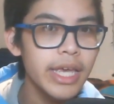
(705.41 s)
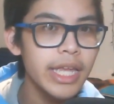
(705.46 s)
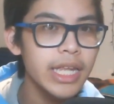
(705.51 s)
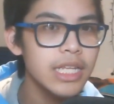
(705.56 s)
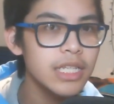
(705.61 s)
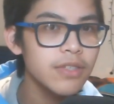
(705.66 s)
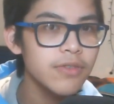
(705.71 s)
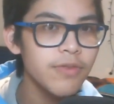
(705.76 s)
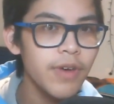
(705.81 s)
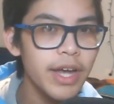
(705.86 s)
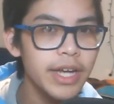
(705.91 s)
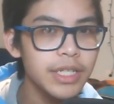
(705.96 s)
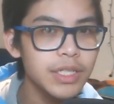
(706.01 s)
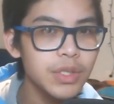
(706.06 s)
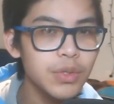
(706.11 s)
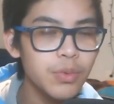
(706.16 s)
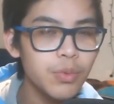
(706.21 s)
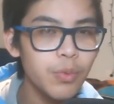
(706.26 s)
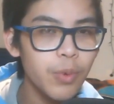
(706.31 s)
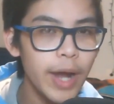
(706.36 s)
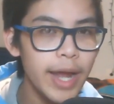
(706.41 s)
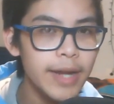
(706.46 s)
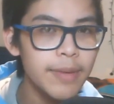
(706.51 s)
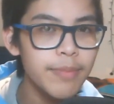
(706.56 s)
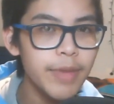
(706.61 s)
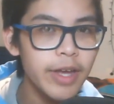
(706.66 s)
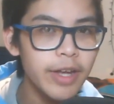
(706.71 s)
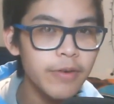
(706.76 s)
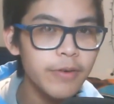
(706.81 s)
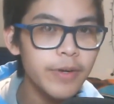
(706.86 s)
It is fine to ride
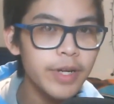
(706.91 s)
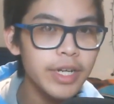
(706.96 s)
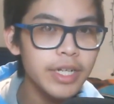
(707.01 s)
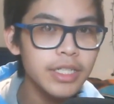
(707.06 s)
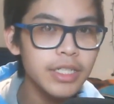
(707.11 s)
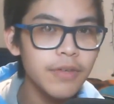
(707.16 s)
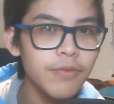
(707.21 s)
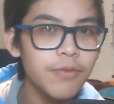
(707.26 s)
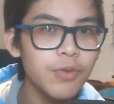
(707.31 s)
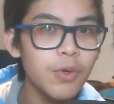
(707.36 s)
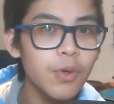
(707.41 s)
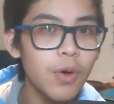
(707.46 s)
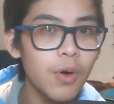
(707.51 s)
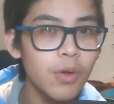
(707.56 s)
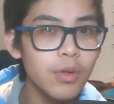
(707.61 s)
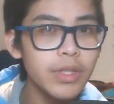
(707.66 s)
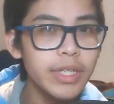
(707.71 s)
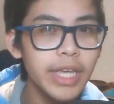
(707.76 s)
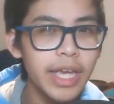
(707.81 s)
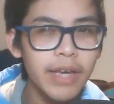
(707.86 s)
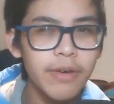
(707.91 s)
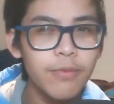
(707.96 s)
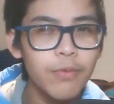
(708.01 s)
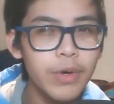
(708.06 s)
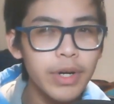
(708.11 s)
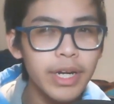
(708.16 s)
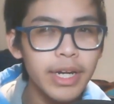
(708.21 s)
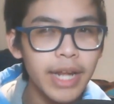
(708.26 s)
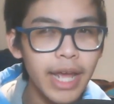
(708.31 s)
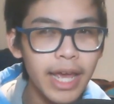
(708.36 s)
Mega Rex if you only have
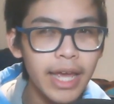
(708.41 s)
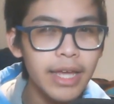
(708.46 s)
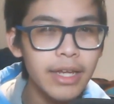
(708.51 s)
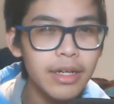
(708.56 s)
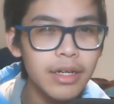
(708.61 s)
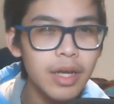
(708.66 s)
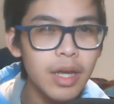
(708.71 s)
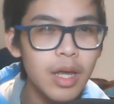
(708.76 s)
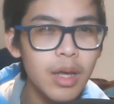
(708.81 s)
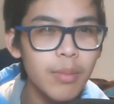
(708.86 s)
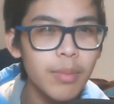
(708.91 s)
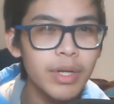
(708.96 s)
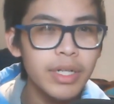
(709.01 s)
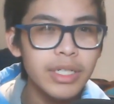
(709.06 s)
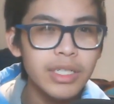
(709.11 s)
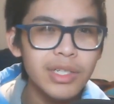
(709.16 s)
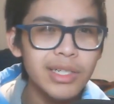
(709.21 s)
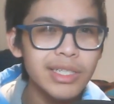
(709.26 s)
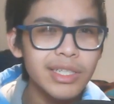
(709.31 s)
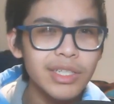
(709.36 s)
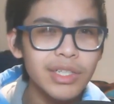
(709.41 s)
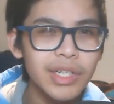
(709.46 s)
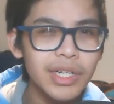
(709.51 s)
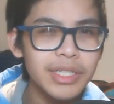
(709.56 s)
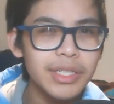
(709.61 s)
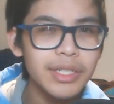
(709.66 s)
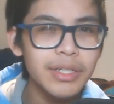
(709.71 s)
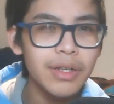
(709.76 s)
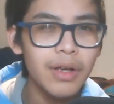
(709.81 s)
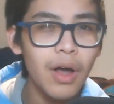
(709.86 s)
one in hand, but it's not
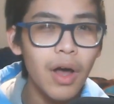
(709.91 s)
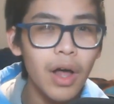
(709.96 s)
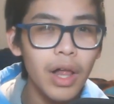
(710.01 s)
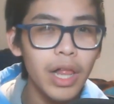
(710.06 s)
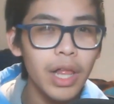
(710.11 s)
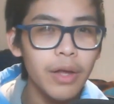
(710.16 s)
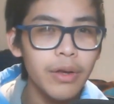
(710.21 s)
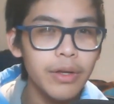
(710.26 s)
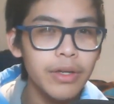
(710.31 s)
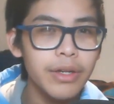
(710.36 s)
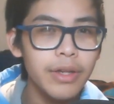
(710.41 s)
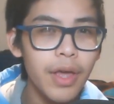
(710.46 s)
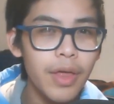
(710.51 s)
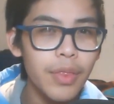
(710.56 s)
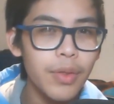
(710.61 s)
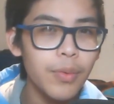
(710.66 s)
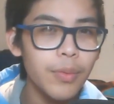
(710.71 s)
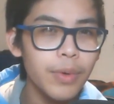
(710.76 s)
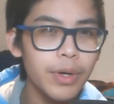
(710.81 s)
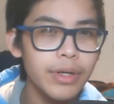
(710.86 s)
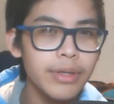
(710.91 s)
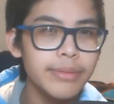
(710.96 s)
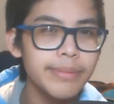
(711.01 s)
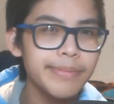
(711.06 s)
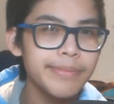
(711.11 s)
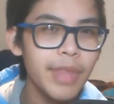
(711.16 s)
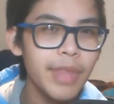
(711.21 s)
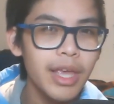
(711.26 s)
suggested to call out another one.